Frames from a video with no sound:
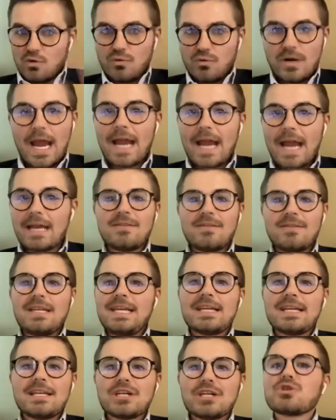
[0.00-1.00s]
created
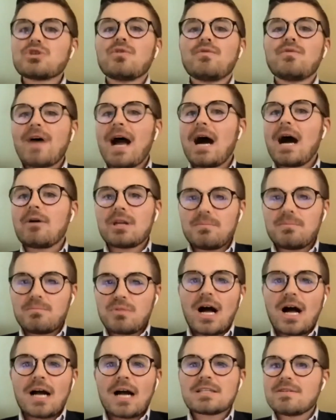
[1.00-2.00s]
the initial founding
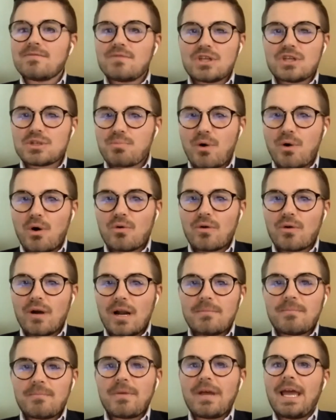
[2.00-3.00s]
blocks of this
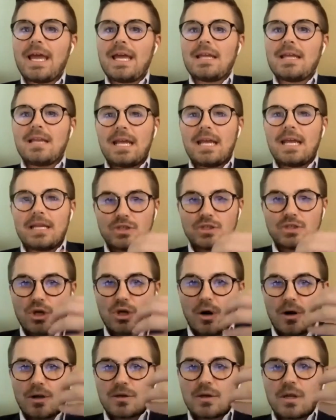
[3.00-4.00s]
program and, and
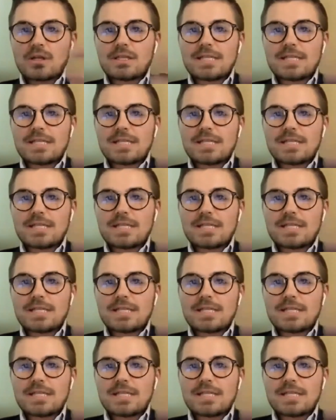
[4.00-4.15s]
started